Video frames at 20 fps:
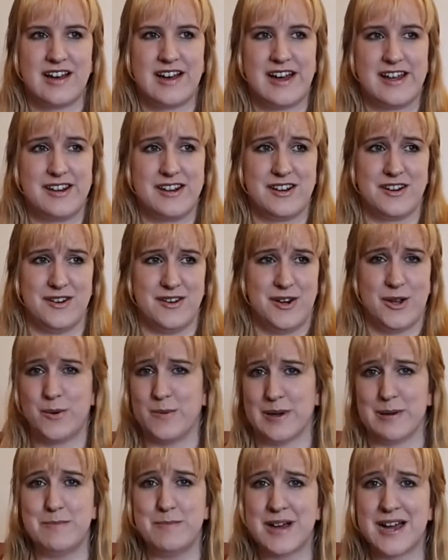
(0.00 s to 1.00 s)
added no
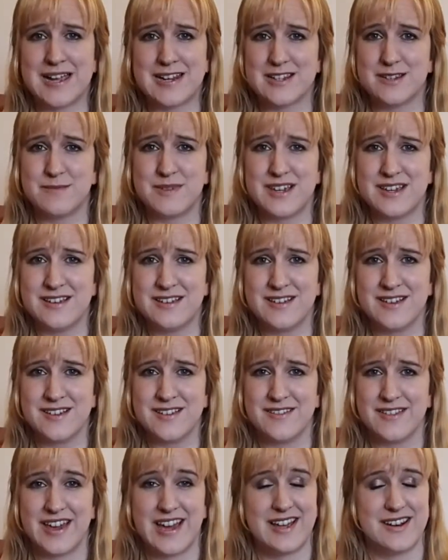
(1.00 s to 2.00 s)
impact to me.
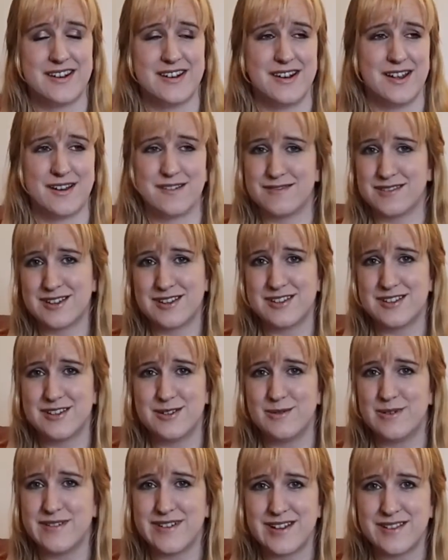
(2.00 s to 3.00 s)
They had nothing to do
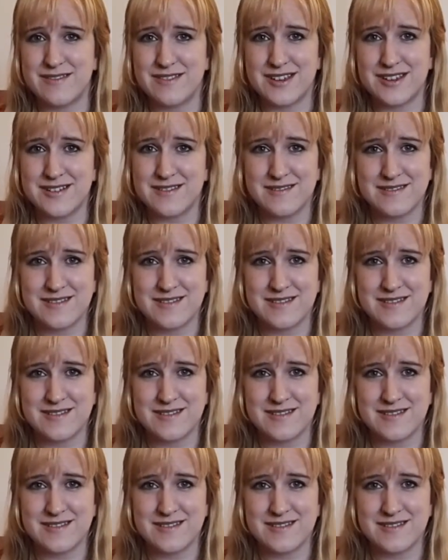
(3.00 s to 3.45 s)
with anything.